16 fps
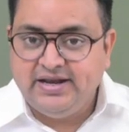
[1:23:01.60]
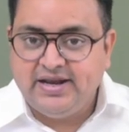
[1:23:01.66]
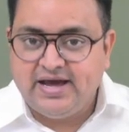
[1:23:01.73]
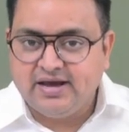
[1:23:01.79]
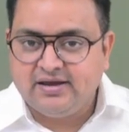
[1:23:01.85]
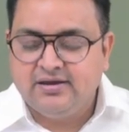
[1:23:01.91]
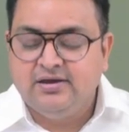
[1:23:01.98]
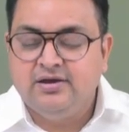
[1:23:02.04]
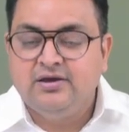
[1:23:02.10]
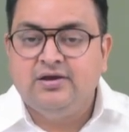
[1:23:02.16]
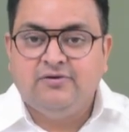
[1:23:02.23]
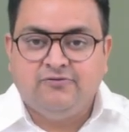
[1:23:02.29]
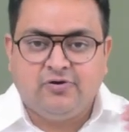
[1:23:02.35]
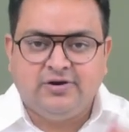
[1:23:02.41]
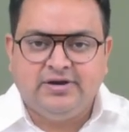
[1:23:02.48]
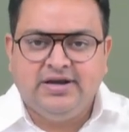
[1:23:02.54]
lakh.
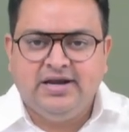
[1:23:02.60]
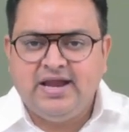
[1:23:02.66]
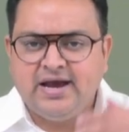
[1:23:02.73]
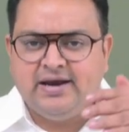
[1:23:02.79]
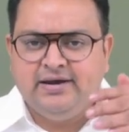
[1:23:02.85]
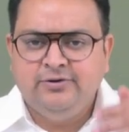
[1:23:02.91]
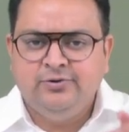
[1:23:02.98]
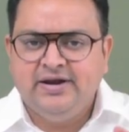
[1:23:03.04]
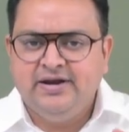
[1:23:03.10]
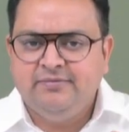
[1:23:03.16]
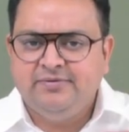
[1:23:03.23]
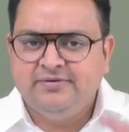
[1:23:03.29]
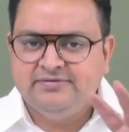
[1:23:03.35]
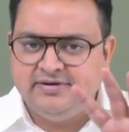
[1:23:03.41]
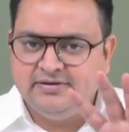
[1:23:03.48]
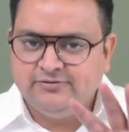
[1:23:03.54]
40 lakh into
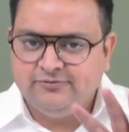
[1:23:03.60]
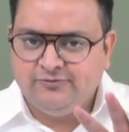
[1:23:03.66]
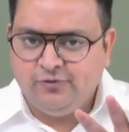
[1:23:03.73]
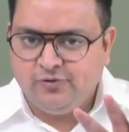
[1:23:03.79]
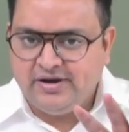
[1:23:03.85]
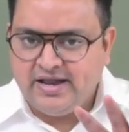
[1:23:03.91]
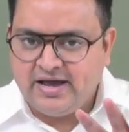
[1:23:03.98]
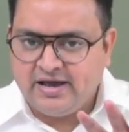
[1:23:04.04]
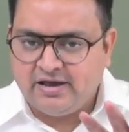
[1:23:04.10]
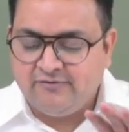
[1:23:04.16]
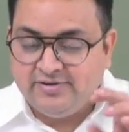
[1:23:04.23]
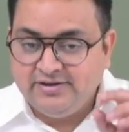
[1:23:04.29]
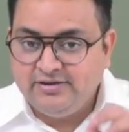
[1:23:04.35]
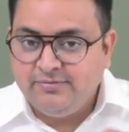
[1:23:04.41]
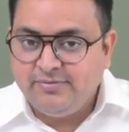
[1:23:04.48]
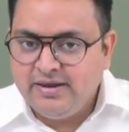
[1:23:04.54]
10% is 4 lakh.
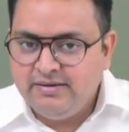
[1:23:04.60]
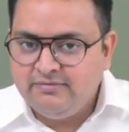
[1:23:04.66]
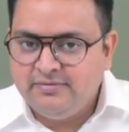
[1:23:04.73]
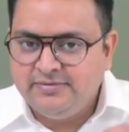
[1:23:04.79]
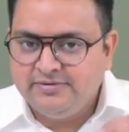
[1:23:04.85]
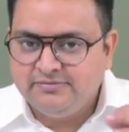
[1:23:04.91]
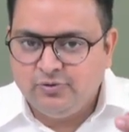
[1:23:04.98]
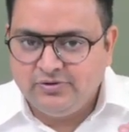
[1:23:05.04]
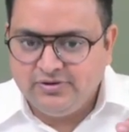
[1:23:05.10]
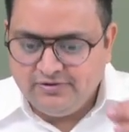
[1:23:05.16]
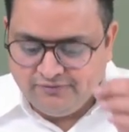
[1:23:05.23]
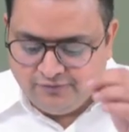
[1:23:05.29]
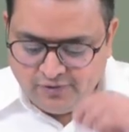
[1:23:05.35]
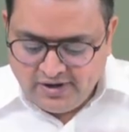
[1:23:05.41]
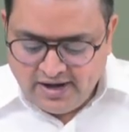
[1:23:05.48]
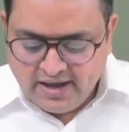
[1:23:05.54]
Whether the premium is more than
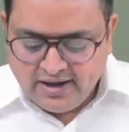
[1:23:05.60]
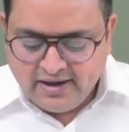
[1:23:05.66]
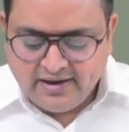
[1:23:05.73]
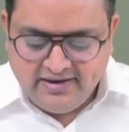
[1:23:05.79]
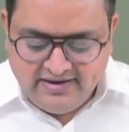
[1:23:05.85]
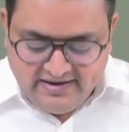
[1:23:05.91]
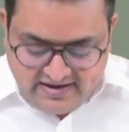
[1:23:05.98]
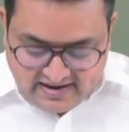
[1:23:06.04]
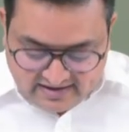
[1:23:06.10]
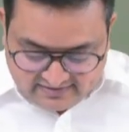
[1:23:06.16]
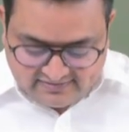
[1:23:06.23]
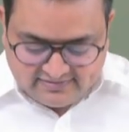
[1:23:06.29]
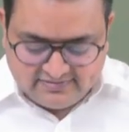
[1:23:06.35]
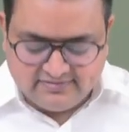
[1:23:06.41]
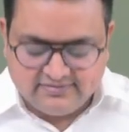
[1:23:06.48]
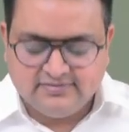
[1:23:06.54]
4 lakh?
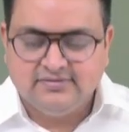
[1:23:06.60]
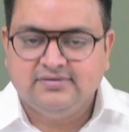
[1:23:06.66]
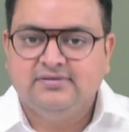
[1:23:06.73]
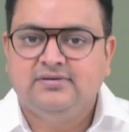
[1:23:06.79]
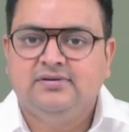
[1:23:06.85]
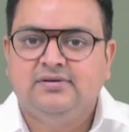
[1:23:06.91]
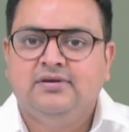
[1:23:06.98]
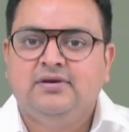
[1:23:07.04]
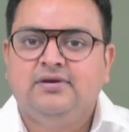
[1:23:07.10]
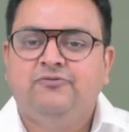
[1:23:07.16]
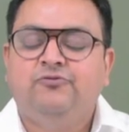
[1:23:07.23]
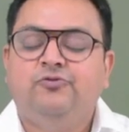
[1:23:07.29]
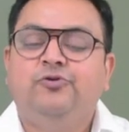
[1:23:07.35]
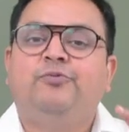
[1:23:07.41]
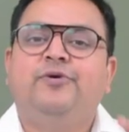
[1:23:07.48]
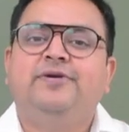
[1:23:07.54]
Yes.
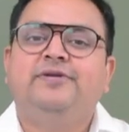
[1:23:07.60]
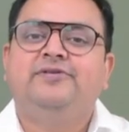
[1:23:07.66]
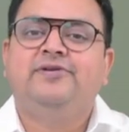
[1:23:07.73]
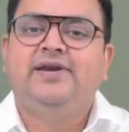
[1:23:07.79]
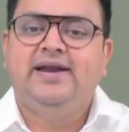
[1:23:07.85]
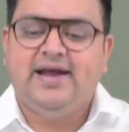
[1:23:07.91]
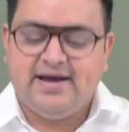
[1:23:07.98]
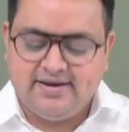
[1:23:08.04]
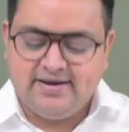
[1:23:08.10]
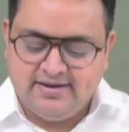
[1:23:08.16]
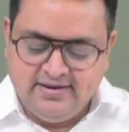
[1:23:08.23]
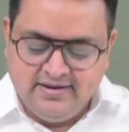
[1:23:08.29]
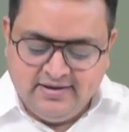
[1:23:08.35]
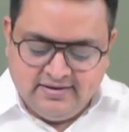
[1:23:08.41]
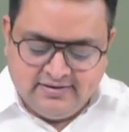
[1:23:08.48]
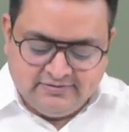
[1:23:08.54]
4.3 lakh.
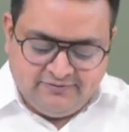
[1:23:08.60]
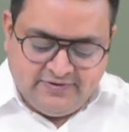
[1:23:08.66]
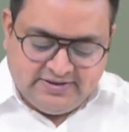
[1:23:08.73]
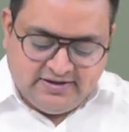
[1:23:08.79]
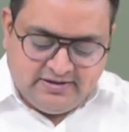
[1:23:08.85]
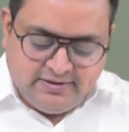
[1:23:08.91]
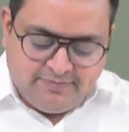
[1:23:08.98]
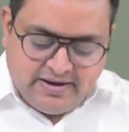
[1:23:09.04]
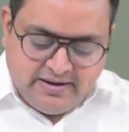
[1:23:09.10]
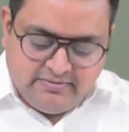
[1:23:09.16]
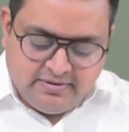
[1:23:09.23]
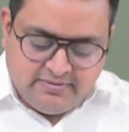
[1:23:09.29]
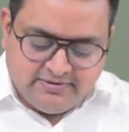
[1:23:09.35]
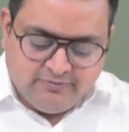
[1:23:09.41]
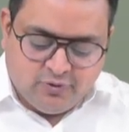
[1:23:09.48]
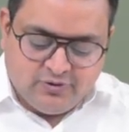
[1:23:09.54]
Whether the premium
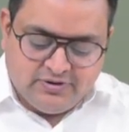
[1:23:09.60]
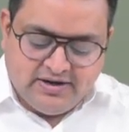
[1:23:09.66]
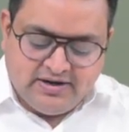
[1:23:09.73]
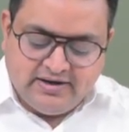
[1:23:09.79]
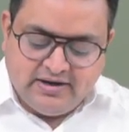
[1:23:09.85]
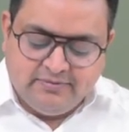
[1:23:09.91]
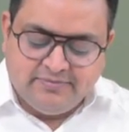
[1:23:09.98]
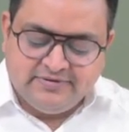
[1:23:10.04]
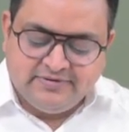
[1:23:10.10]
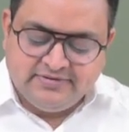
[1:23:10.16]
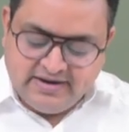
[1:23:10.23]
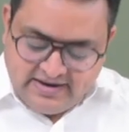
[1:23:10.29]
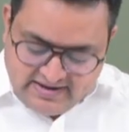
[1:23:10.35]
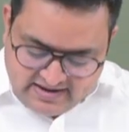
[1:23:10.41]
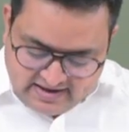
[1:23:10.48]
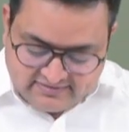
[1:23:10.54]
is more than 10%?
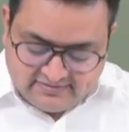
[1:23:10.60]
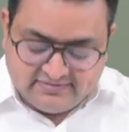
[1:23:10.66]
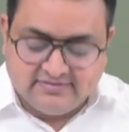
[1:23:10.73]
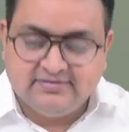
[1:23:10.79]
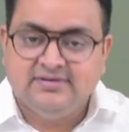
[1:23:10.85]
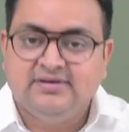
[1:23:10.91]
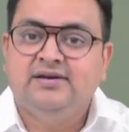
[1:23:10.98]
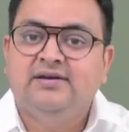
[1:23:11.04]
Yes.